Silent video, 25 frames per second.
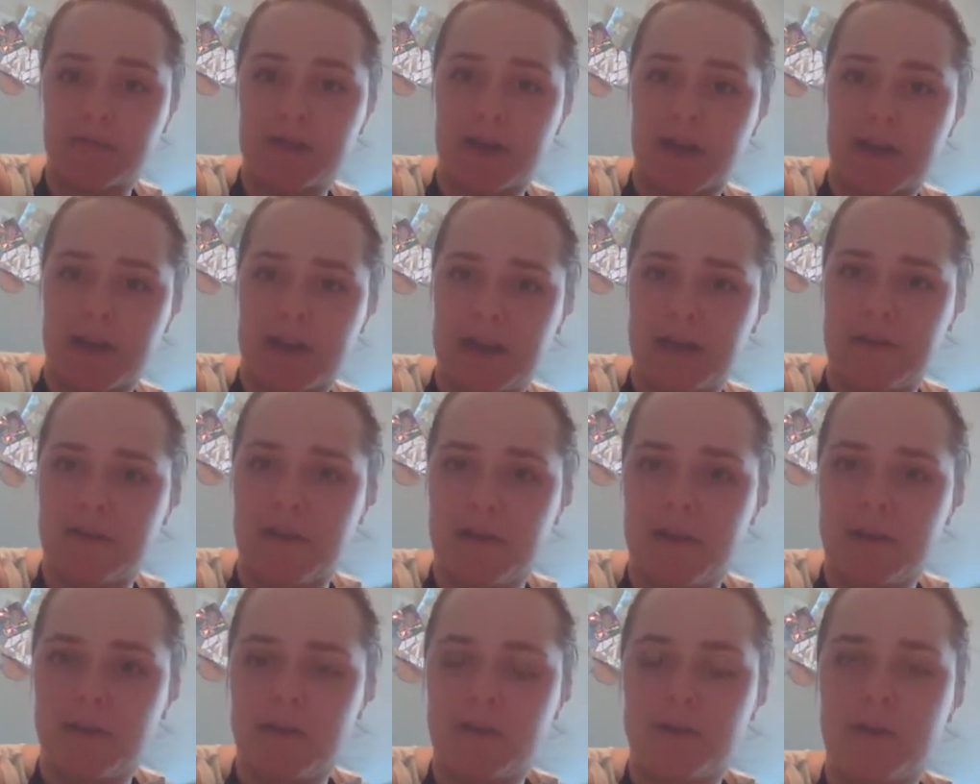talking
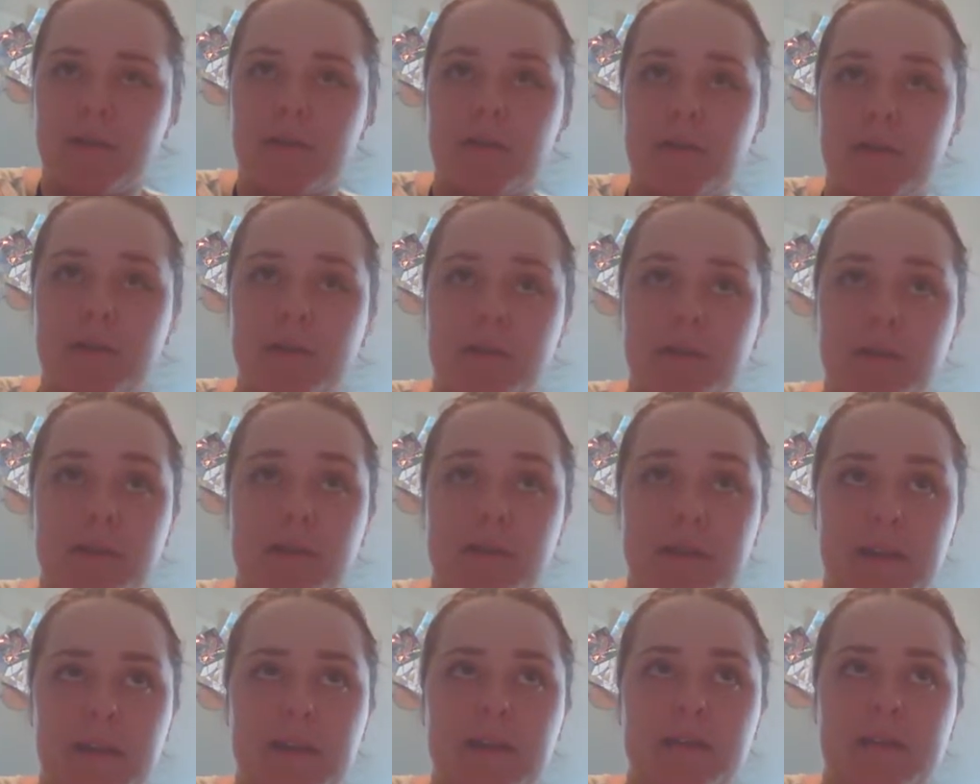about, or
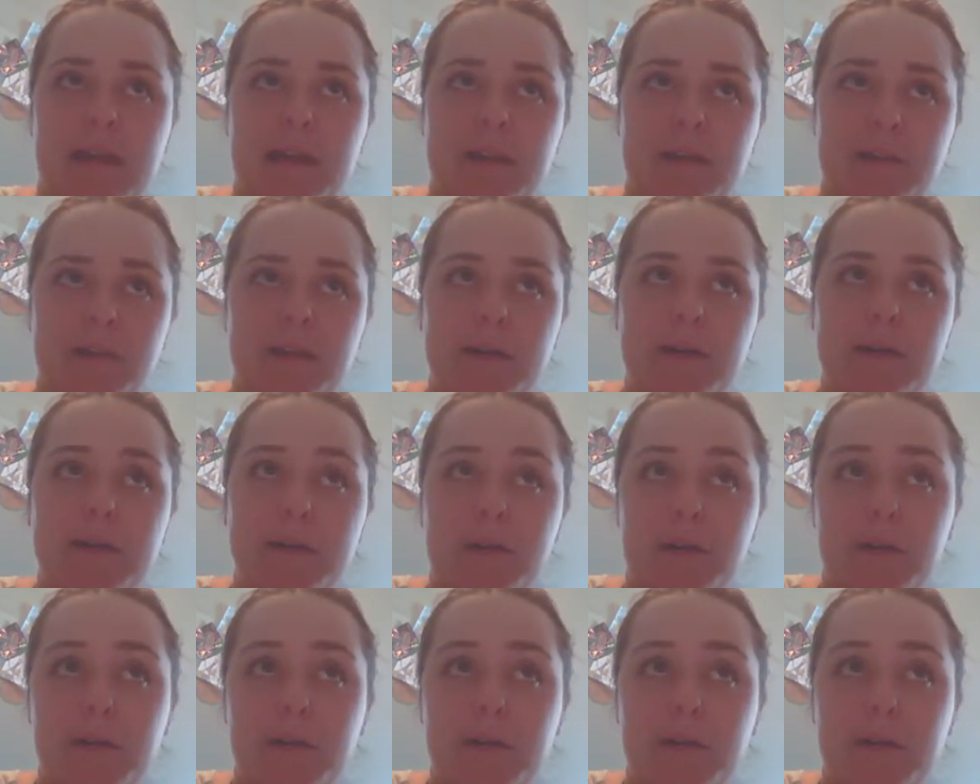the exact words, you